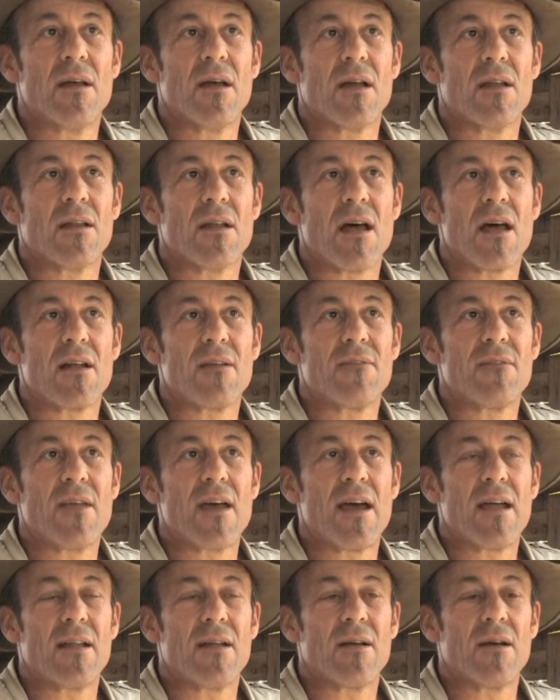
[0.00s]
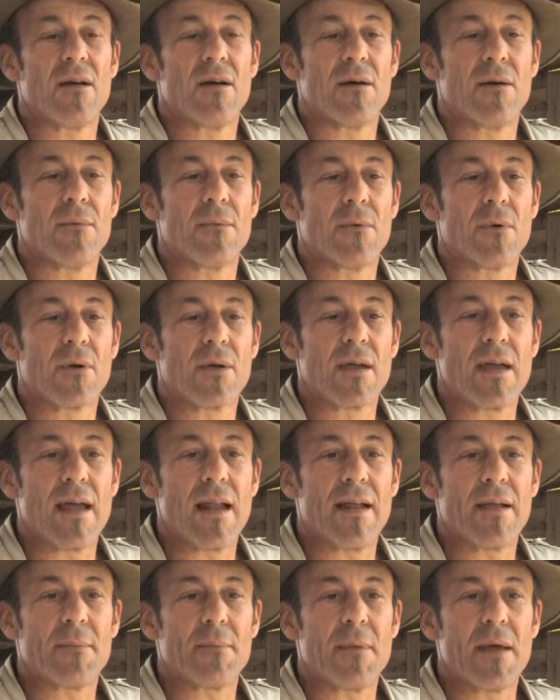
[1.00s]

A lot of that organic